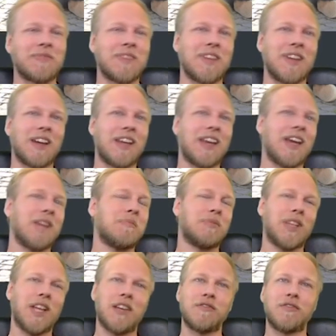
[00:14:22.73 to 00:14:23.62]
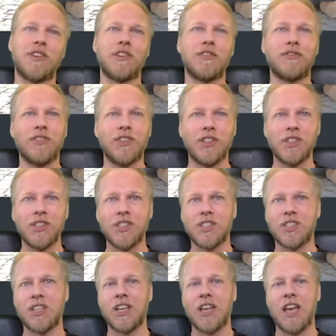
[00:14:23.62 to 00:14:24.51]
Again, plan fun
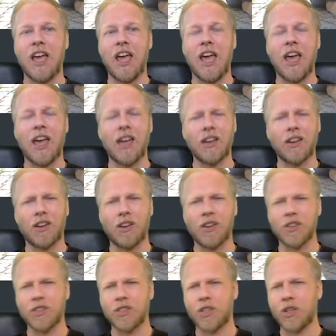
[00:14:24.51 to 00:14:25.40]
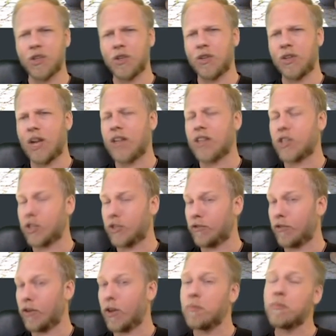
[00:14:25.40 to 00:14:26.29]
first, and also not just
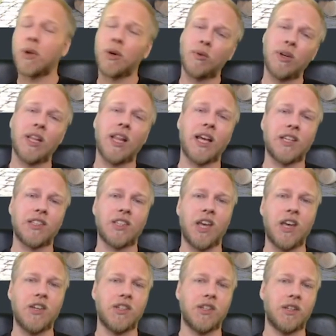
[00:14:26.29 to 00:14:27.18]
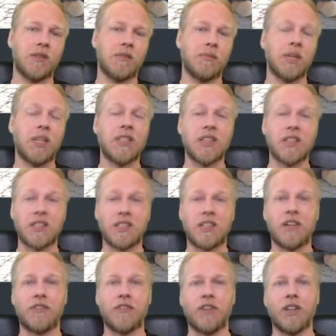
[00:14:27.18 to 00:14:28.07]
fun, but relaxation, because it's
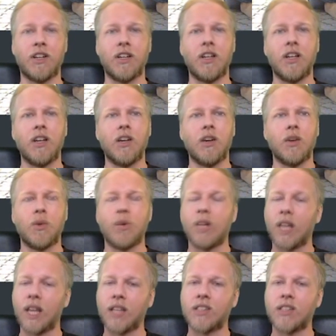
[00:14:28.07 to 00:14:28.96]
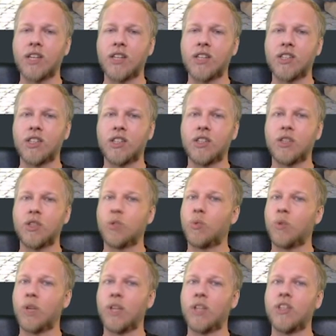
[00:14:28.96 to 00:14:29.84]
different. Relaxation is
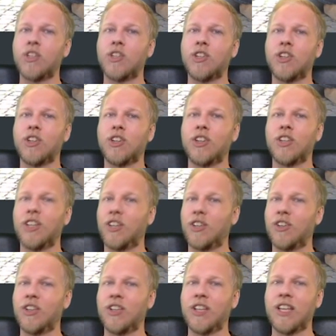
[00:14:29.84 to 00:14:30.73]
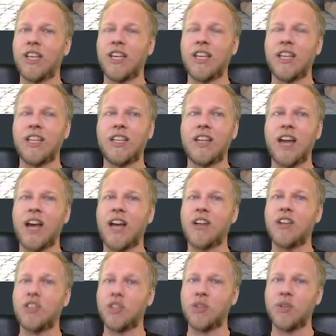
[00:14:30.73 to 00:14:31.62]
when you're literally
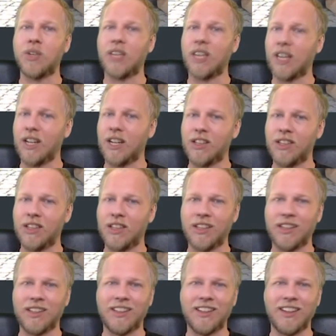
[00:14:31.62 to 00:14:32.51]
not doing anything.